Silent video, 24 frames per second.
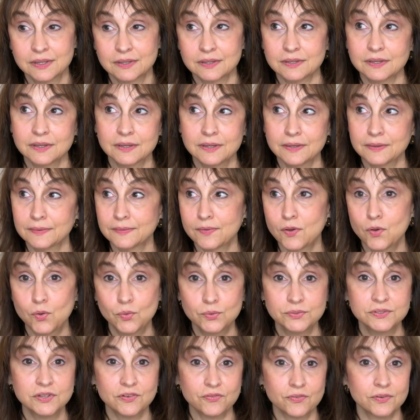a whole
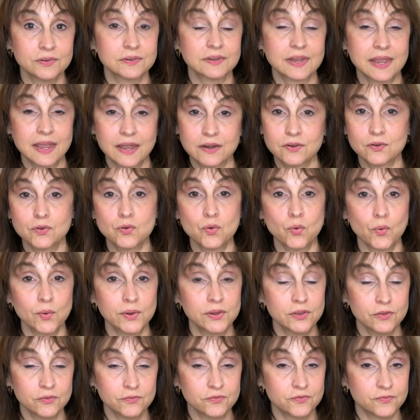different category
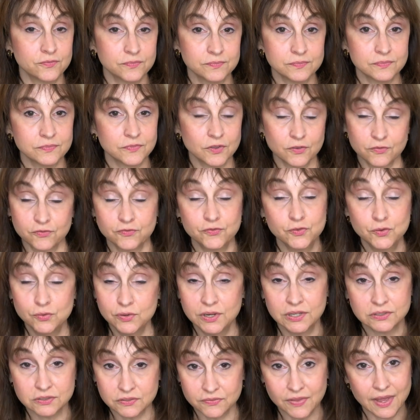of food
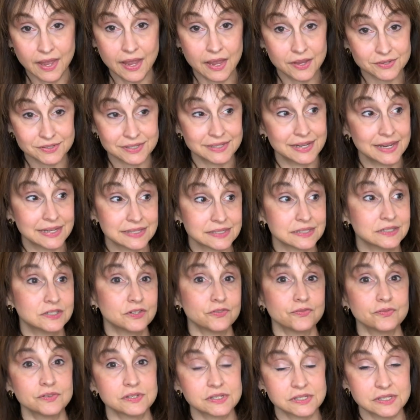into the house and it has
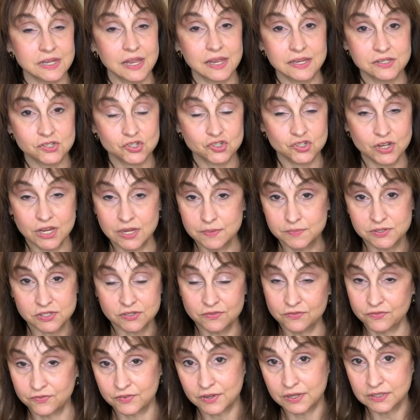different size shapes
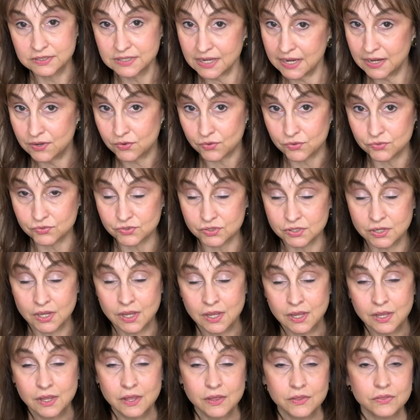of containers,
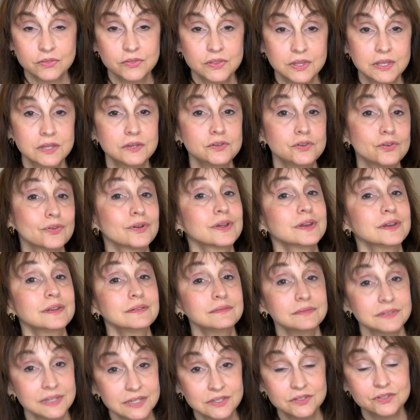then you're going to
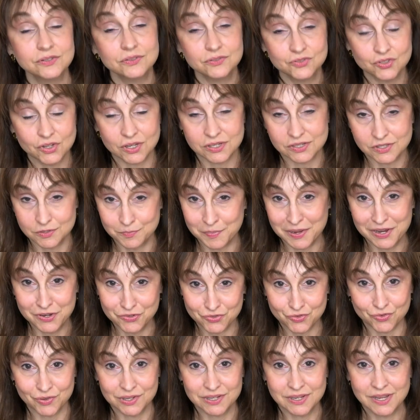need to adjust the
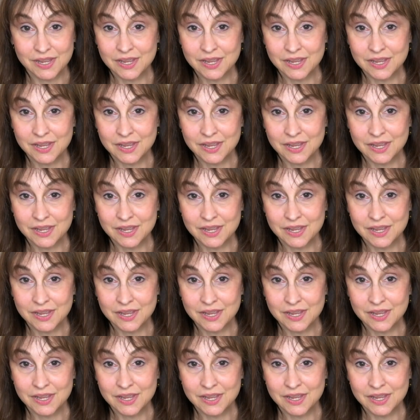pantry.